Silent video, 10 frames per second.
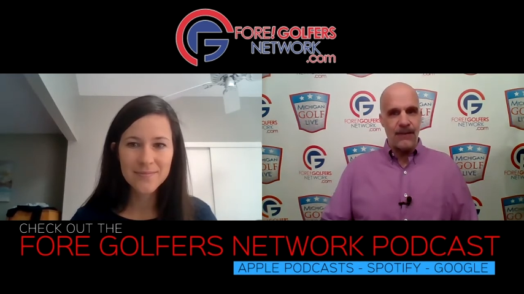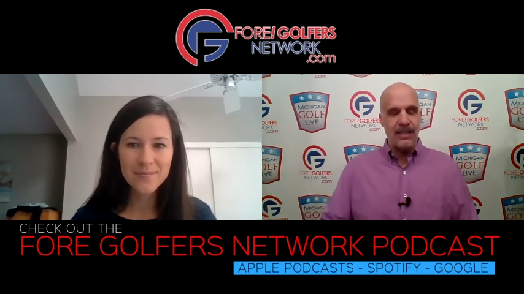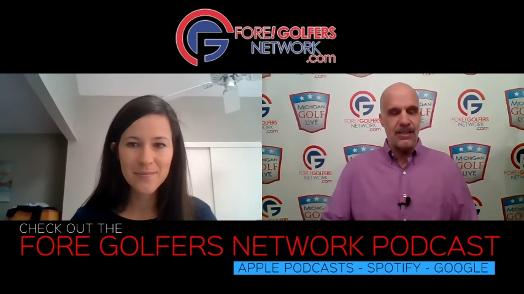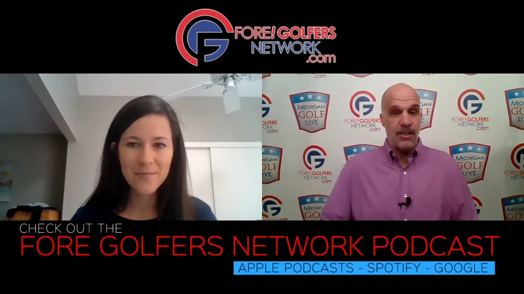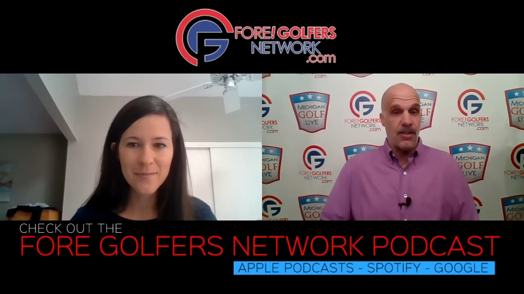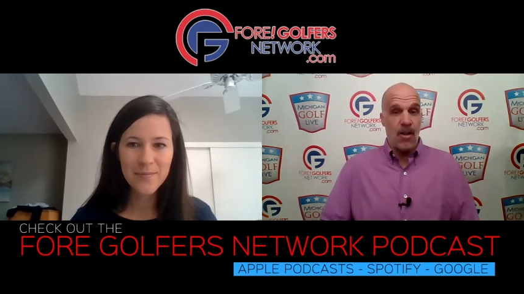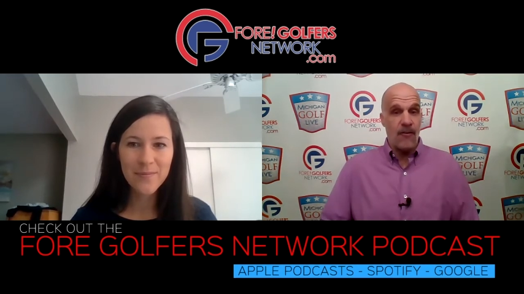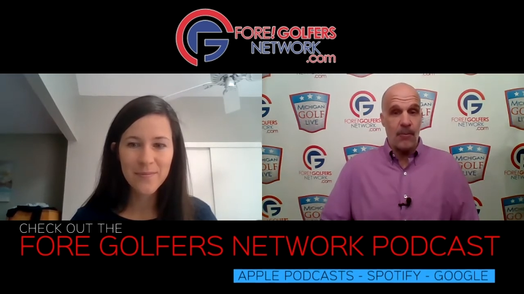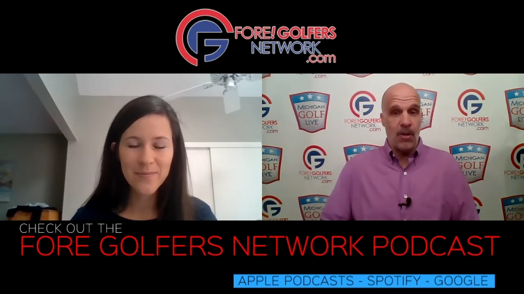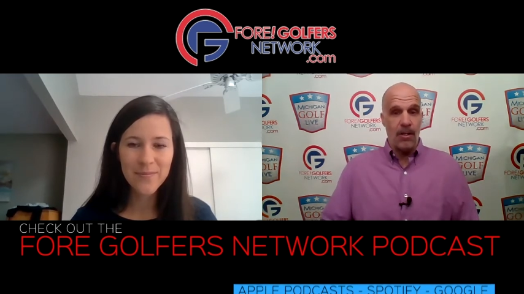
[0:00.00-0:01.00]
Speaker 1: fit to your
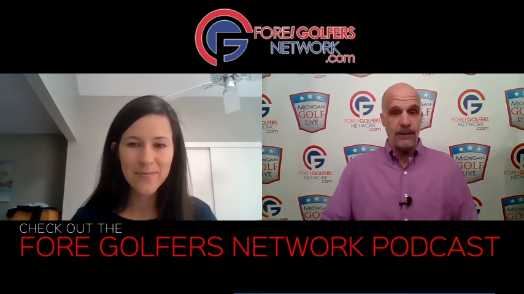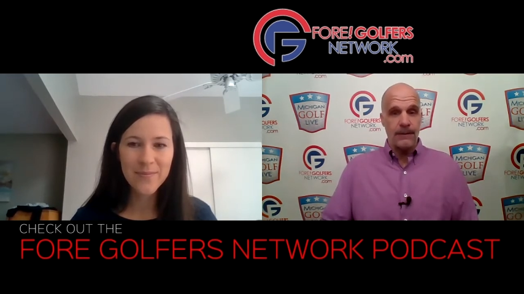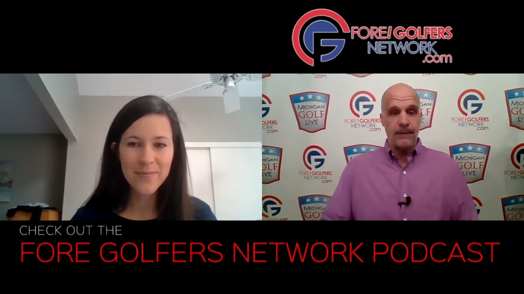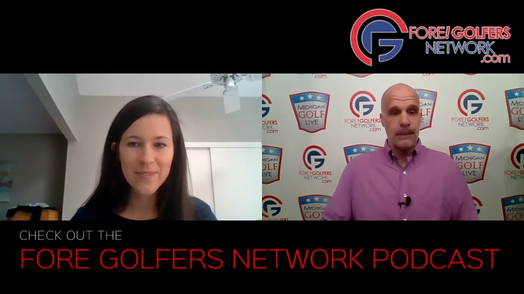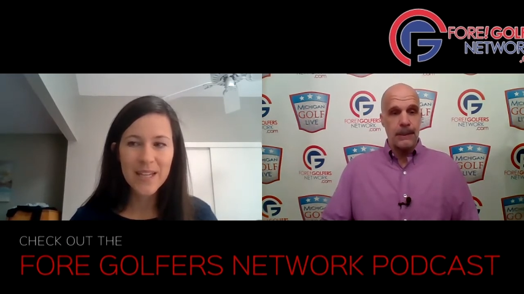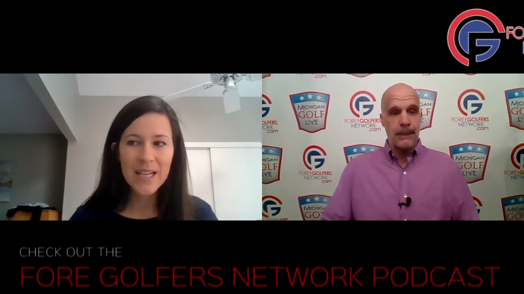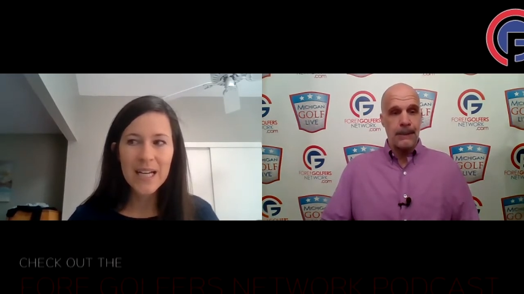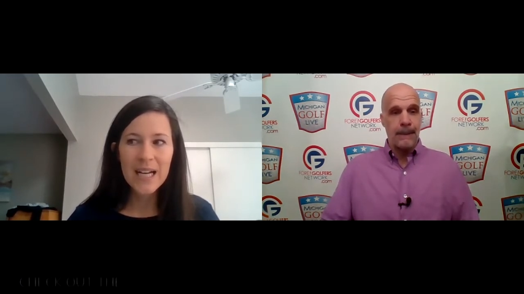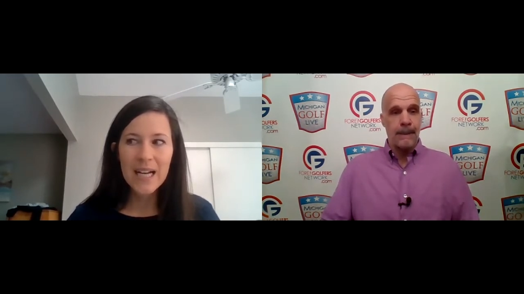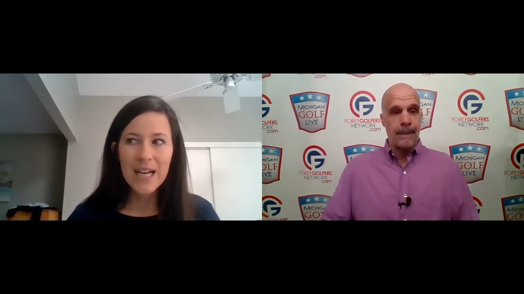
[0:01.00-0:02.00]
golf ball?
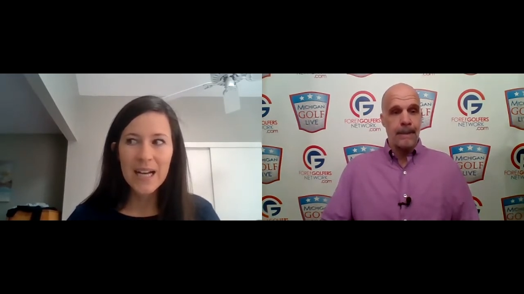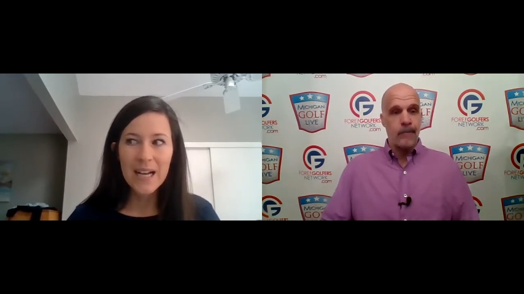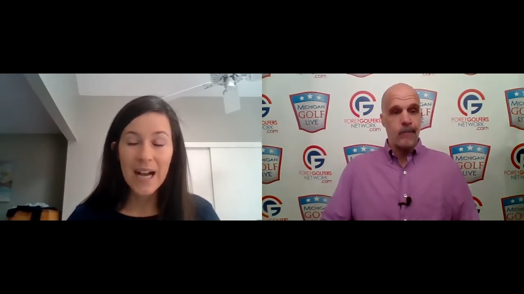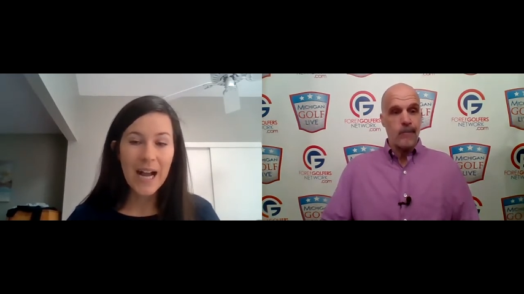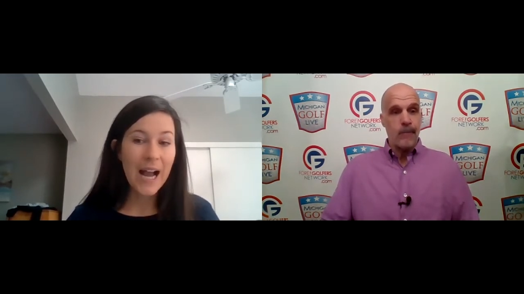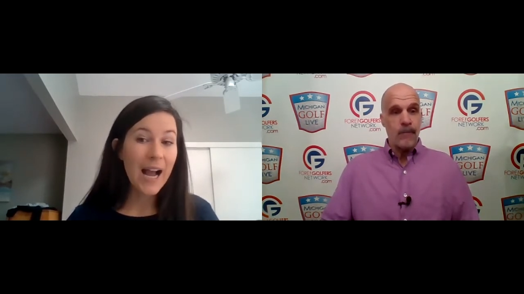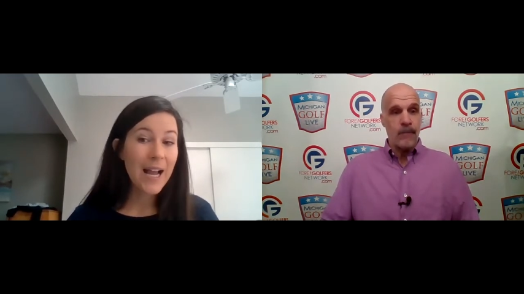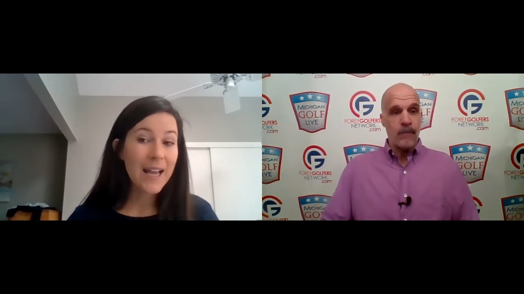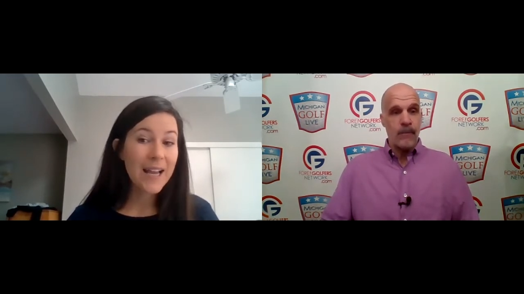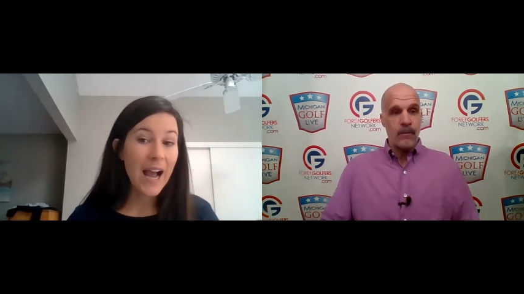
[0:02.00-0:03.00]

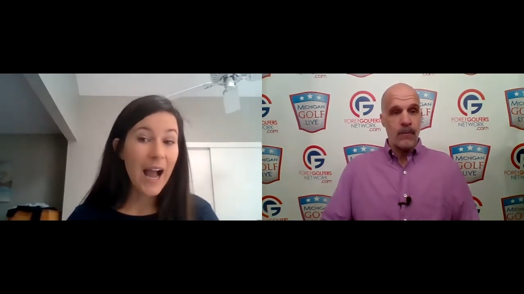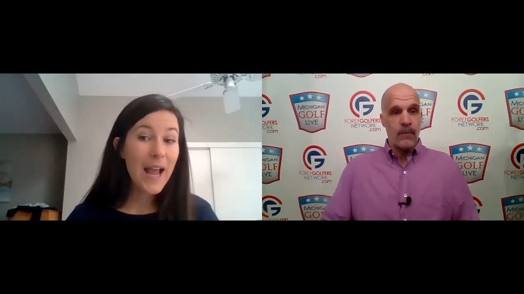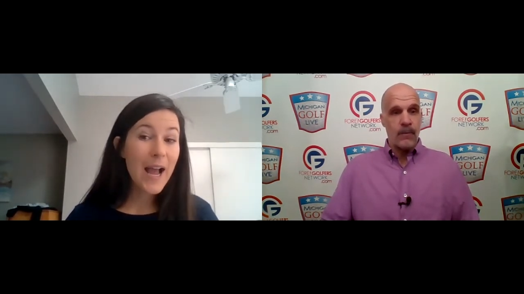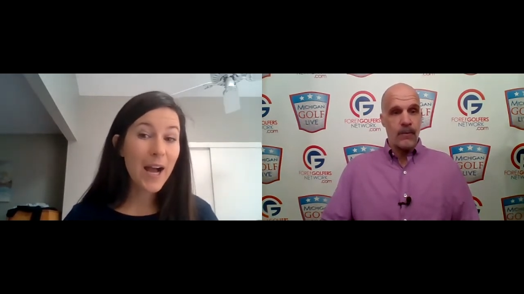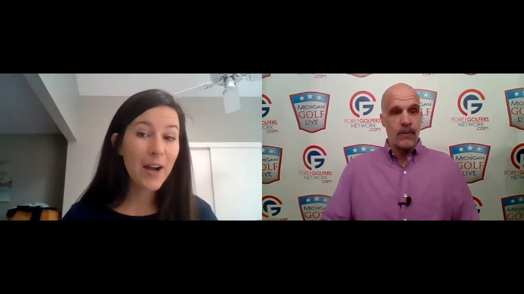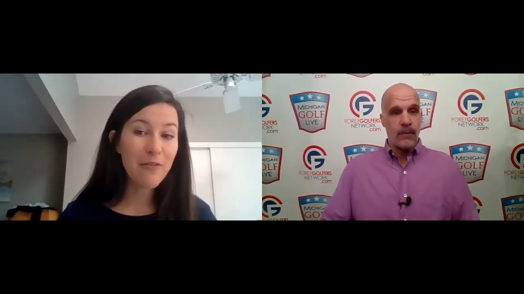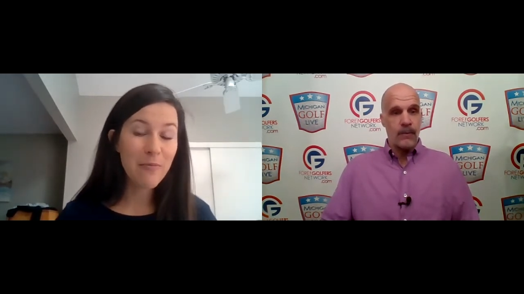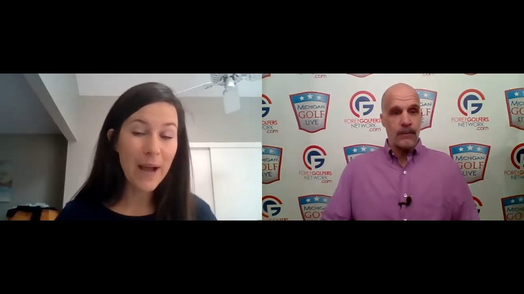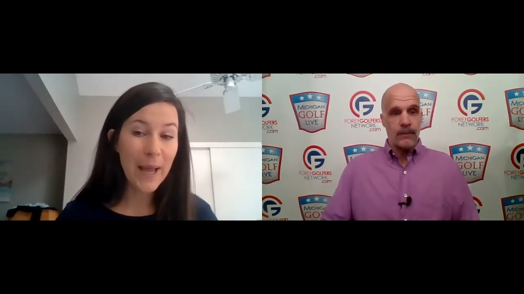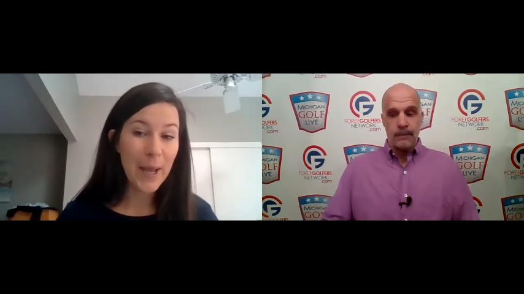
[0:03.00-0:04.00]
Speaker 2: I, I have
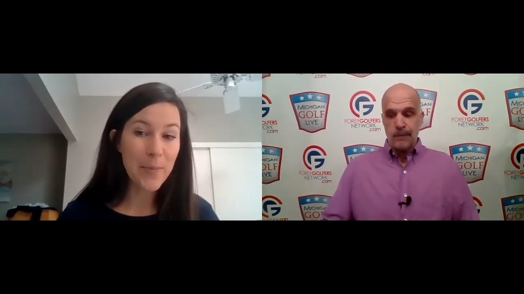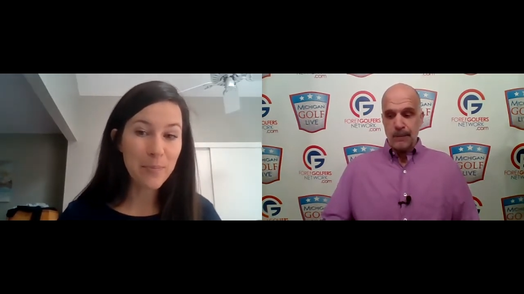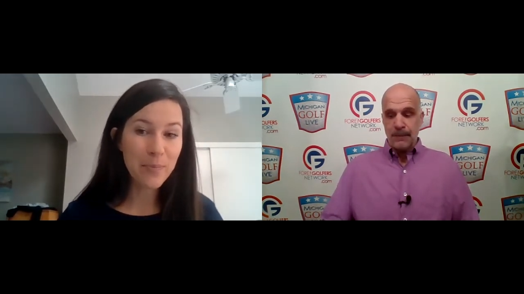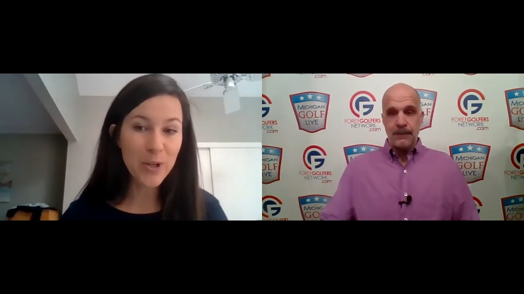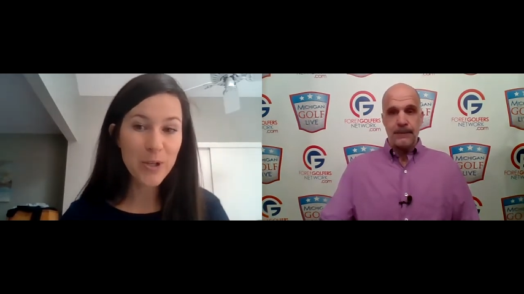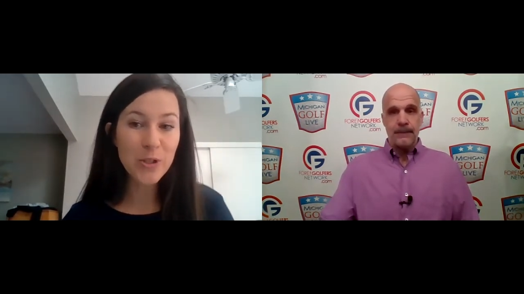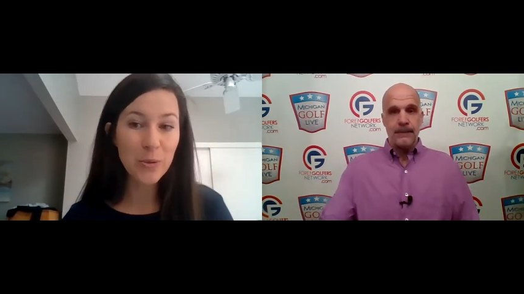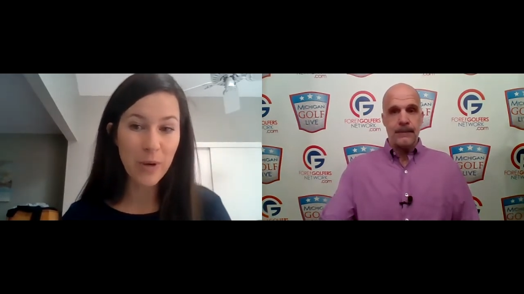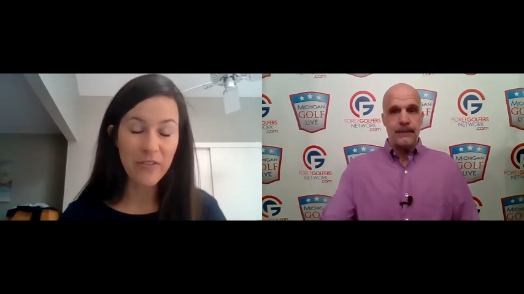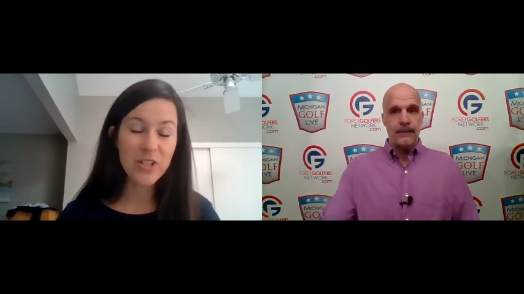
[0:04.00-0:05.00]
my personal
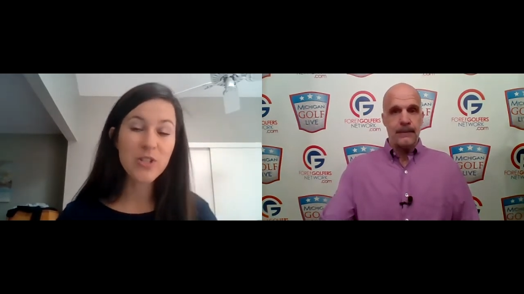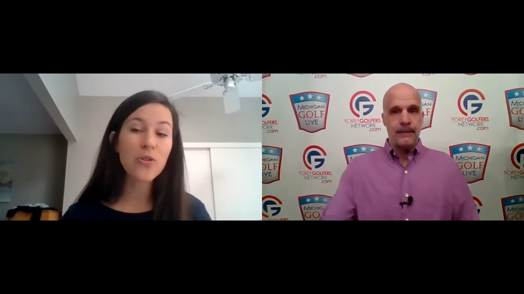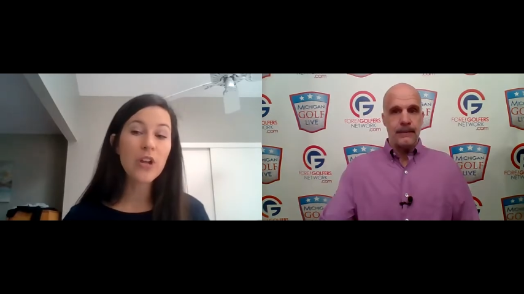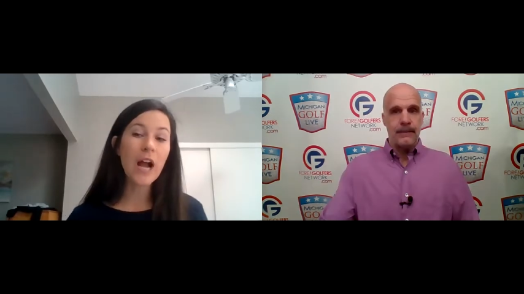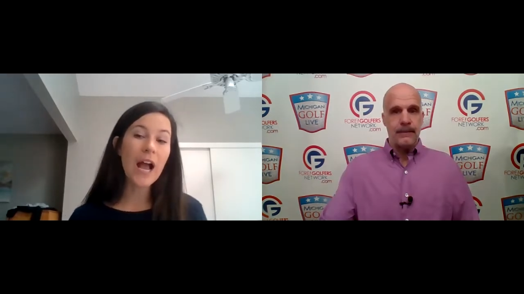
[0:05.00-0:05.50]
preference. So there,